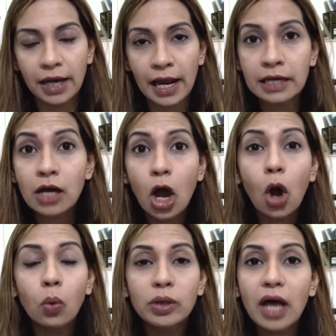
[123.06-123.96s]
end
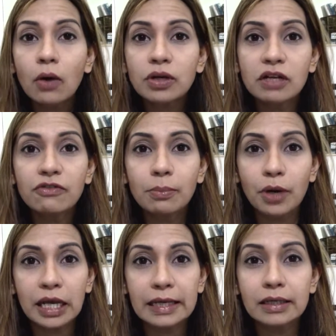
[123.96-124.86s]
without even
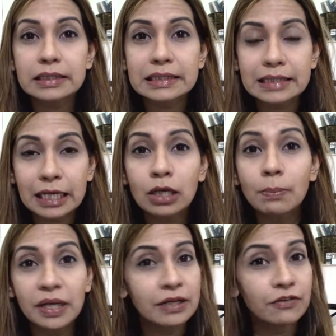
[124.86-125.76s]
breaking a single
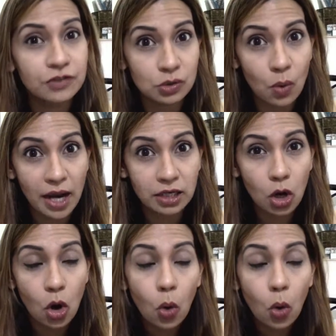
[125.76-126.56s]
bead of sweat.